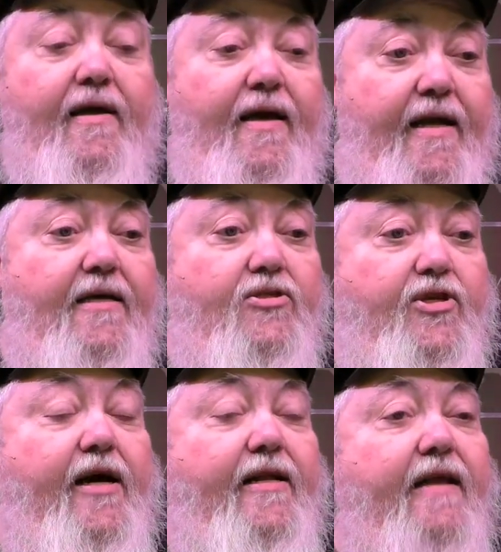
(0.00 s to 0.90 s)
It is
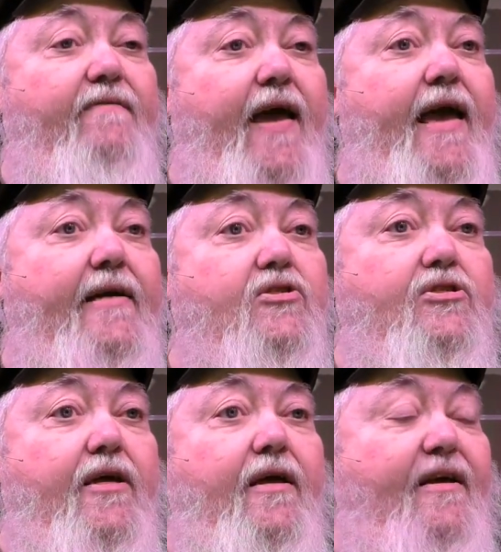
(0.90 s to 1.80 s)
done in advance.
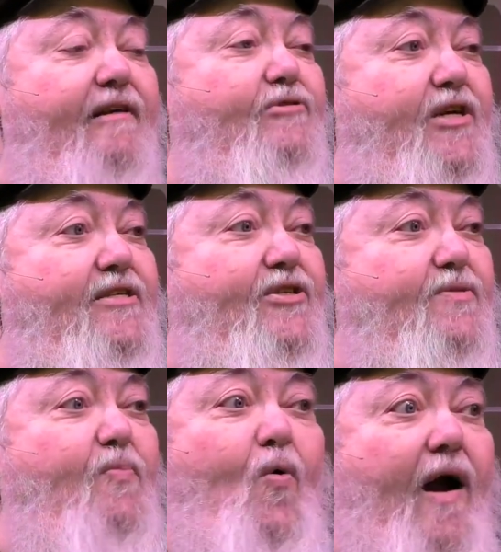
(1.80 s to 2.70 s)
Je you know,
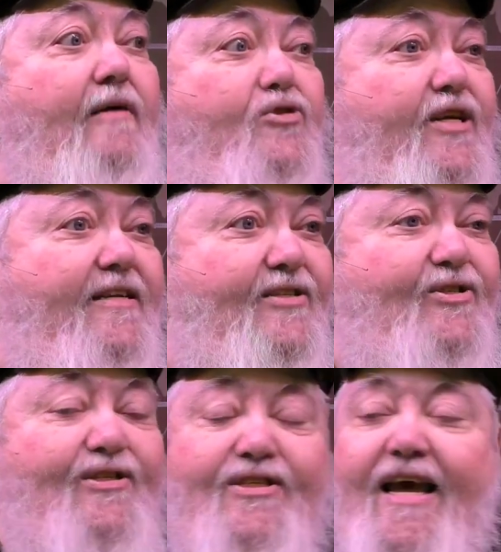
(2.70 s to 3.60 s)
Jesus bore our
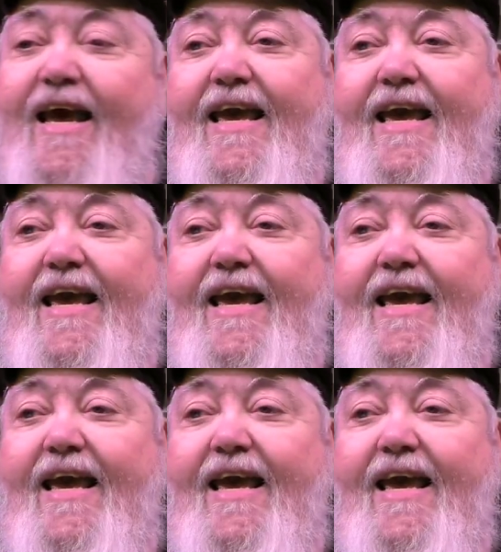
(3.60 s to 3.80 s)
sicknesses.